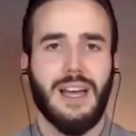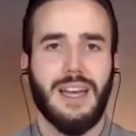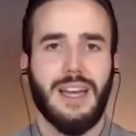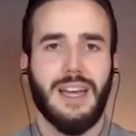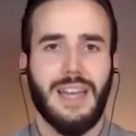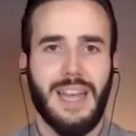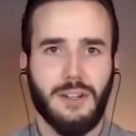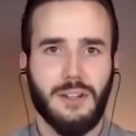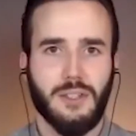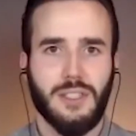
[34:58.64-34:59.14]
an
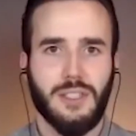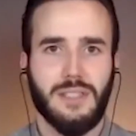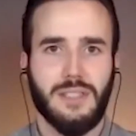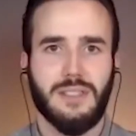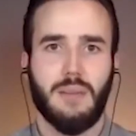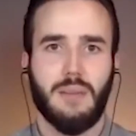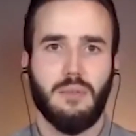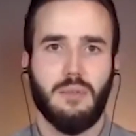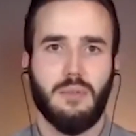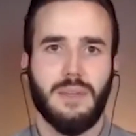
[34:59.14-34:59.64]
energy
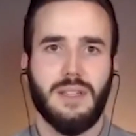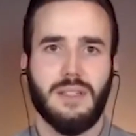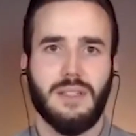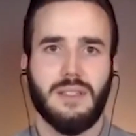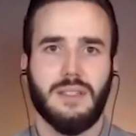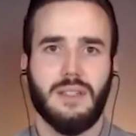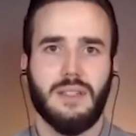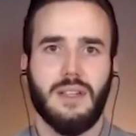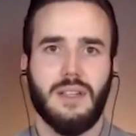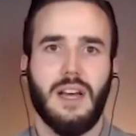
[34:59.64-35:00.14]

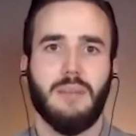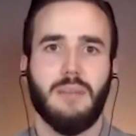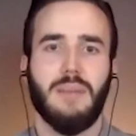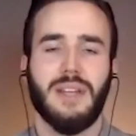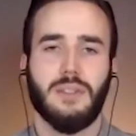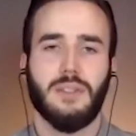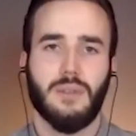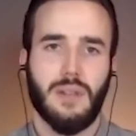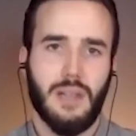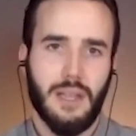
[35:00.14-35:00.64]
supplement, a
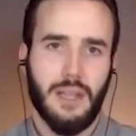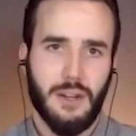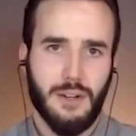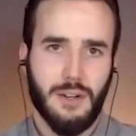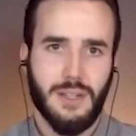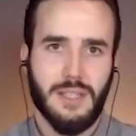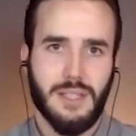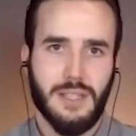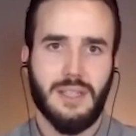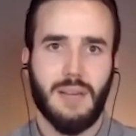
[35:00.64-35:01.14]
mental
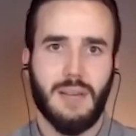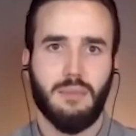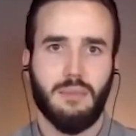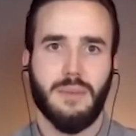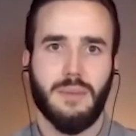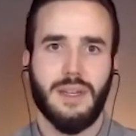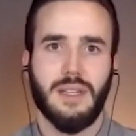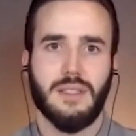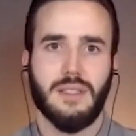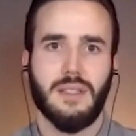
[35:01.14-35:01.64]
clarity
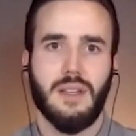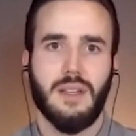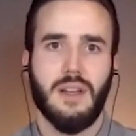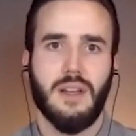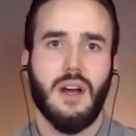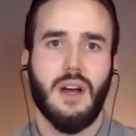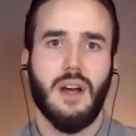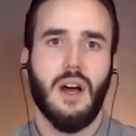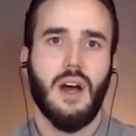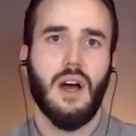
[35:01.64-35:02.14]
supplement,
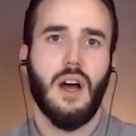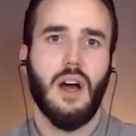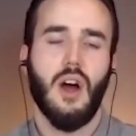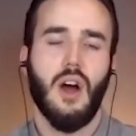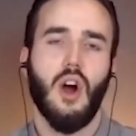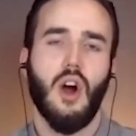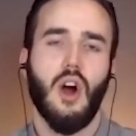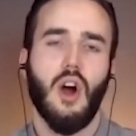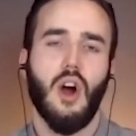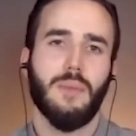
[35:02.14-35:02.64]
a
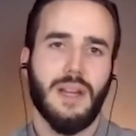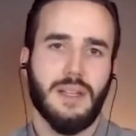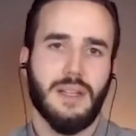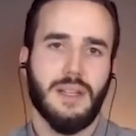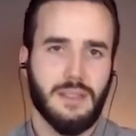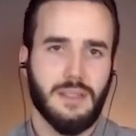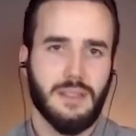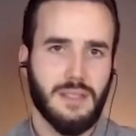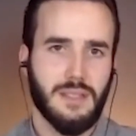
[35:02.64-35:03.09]
harmonizing